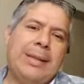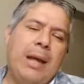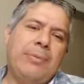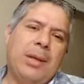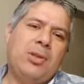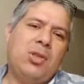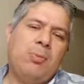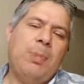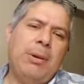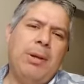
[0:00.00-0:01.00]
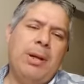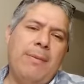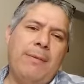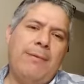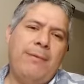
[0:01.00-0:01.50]
out the spirit
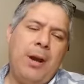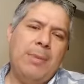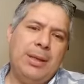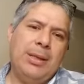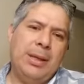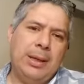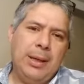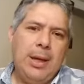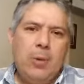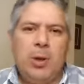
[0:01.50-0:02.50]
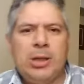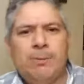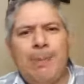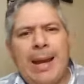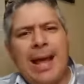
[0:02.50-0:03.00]
of infirmity. We
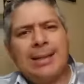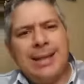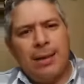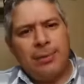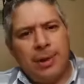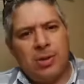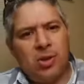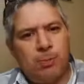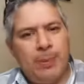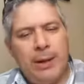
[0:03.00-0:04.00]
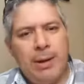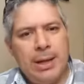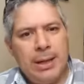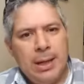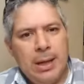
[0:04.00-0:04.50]
cast out the
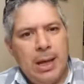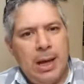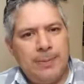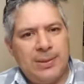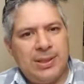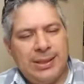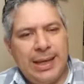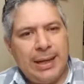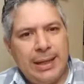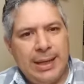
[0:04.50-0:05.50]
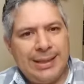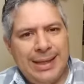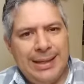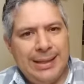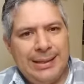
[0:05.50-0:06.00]
spirit of sickness
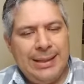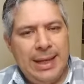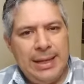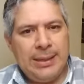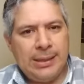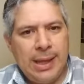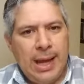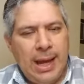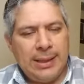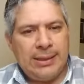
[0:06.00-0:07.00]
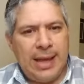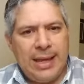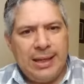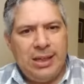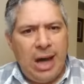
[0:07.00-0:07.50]
and disease and
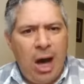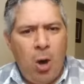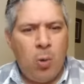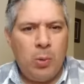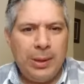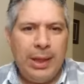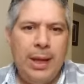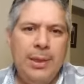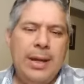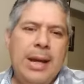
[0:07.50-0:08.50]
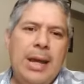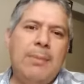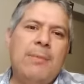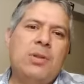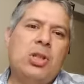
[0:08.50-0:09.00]
say, go in the
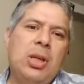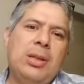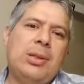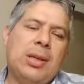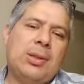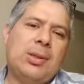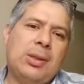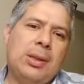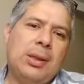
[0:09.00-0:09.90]
name of Jesus.